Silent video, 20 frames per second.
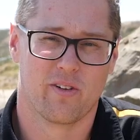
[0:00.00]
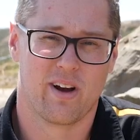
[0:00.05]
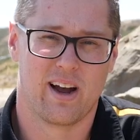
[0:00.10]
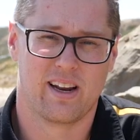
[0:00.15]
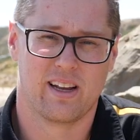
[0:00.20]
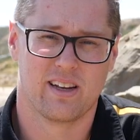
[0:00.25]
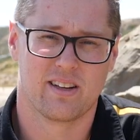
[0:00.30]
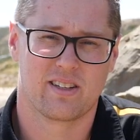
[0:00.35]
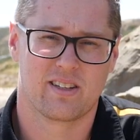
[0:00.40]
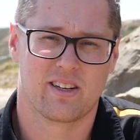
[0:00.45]

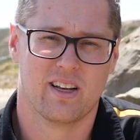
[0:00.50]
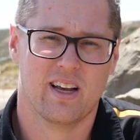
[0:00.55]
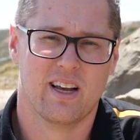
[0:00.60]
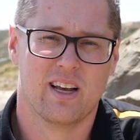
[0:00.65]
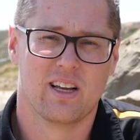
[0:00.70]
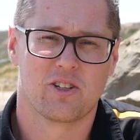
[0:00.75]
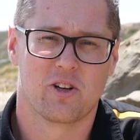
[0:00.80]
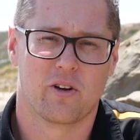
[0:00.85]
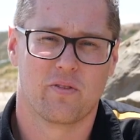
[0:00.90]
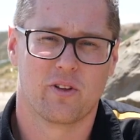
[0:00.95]
radius.
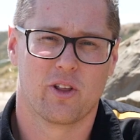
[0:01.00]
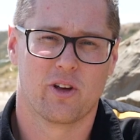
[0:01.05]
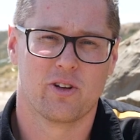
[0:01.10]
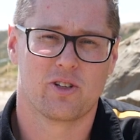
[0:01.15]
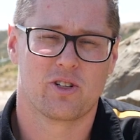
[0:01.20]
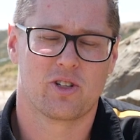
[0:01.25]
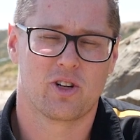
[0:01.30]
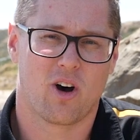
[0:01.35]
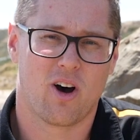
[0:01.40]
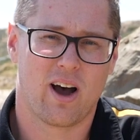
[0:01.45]
So for those
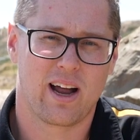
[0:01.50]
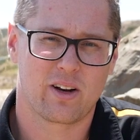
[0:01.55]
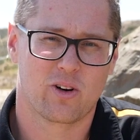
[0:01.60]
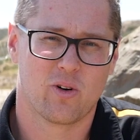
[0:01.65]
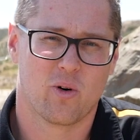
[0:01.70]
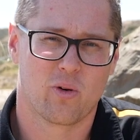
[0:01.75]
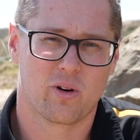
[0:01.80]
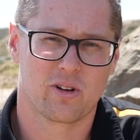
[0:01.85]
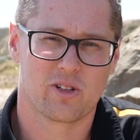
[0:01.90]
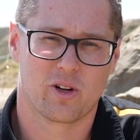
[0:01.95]
tight
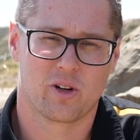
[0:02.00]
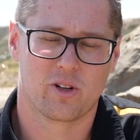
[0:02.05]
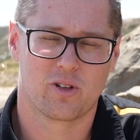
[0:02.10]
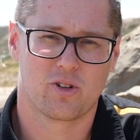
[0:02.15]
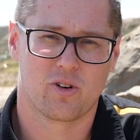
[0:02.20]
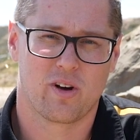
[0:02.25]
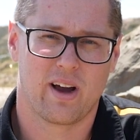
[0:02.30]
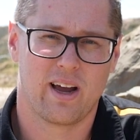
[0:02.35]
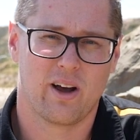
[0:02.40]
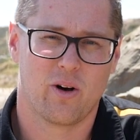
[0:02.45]
corners on a
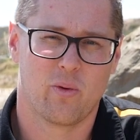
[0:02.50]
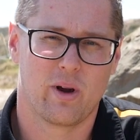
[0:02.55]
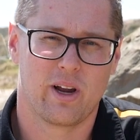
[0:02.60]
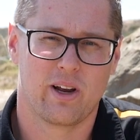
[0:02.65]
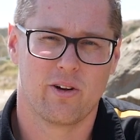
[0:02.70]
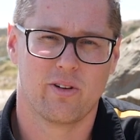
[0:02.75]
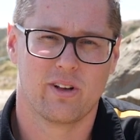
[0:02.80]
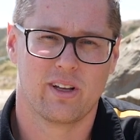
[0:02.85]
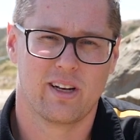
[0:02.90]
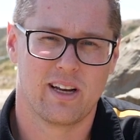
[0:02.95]
trail where
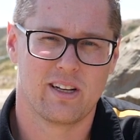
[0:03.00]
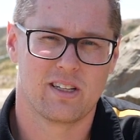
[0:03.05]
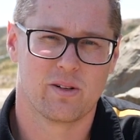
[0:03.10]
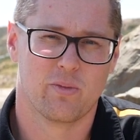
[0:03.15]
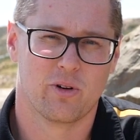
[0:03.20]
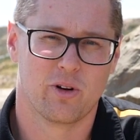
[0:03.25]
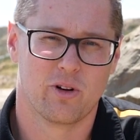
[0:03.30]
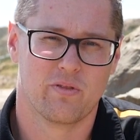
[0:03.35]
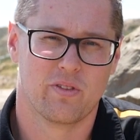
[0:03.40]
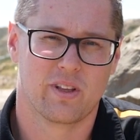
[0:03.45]
you really need to
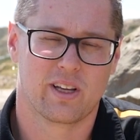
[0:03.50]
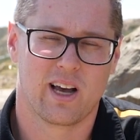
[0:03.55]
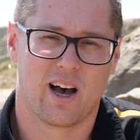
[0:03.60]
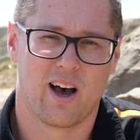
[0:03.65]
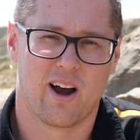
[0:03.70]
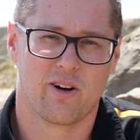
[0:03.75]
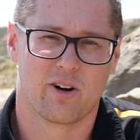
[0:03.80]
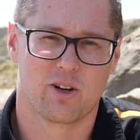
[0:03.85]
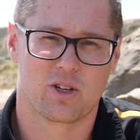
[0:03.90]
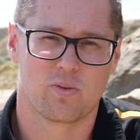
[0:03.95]
maneuver the
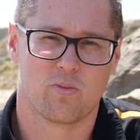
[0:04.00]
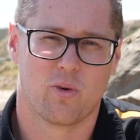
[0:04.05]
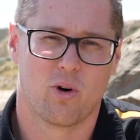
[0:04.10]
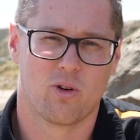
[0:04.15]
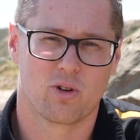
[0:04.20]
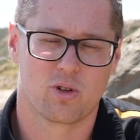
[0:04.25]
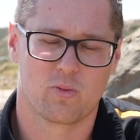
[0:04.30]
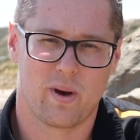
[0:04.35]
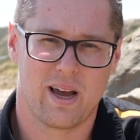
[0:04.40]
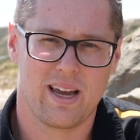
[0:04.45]
car in a
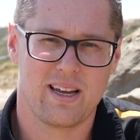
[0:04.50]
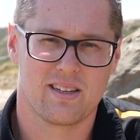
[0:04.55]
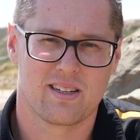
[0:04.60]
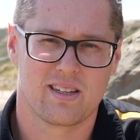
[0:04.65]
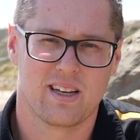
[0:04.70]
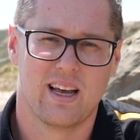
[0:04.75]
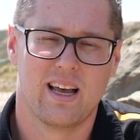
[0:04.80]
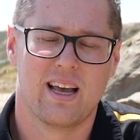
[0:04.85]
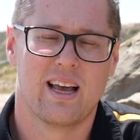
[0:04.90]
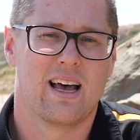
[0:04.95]
small space,
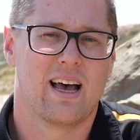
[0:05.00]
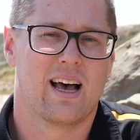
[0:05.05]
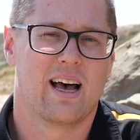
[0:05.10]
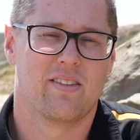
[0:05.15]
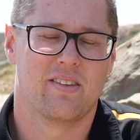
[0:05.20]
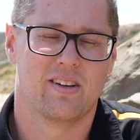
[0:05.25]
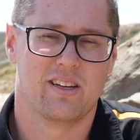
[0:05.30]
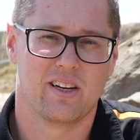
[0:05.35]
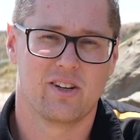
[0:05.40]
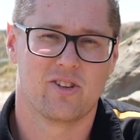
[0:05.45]
uh,
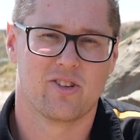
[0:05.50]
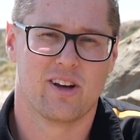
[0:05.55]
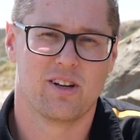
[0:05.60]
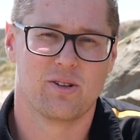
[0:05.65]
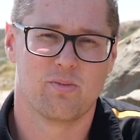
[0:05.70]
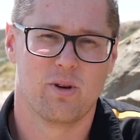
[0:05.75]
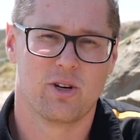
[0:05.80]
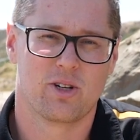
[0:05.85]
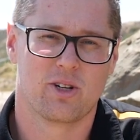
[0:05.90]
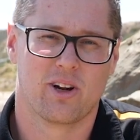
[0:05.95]
the dig
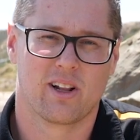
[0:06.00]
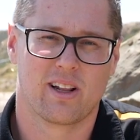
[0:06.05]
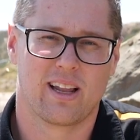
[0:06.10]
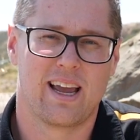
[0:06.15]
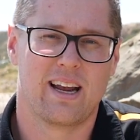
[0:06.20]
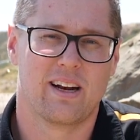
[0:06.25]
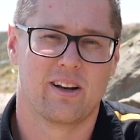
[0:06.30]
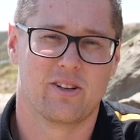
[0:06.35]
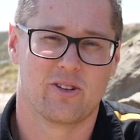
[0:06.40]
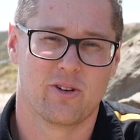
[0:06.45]
transmission
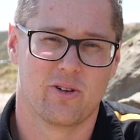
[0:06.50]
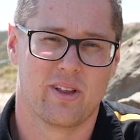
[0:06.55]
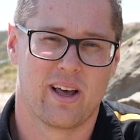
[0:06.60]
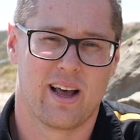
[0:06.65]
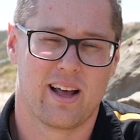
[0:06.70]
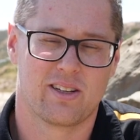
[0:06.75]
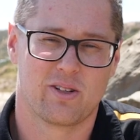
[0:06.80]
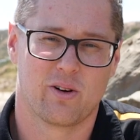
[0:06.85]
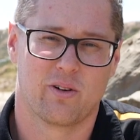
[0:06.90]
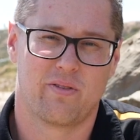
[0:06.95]
allows you to do
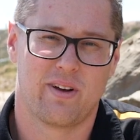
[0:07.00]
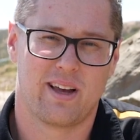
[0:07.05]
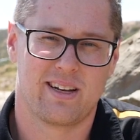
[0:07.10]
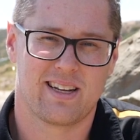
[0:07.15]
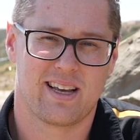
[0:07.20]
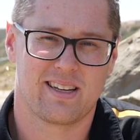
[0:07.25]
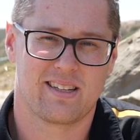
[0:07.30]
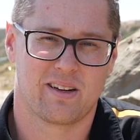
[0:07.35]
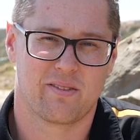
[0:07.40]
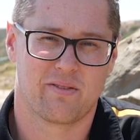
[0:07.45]
that. So a
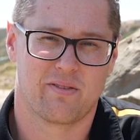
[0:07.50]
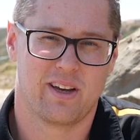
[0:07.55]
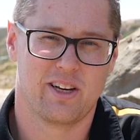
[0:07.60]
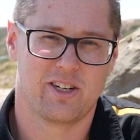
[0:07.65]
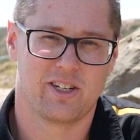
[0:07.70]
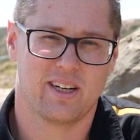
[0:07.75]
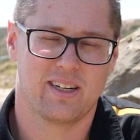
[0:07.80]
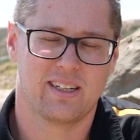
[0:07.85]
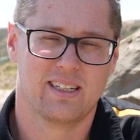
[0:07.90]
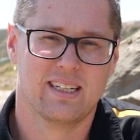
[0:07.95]
fantastic
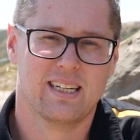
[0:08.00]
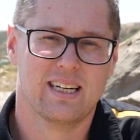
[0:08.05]
feature.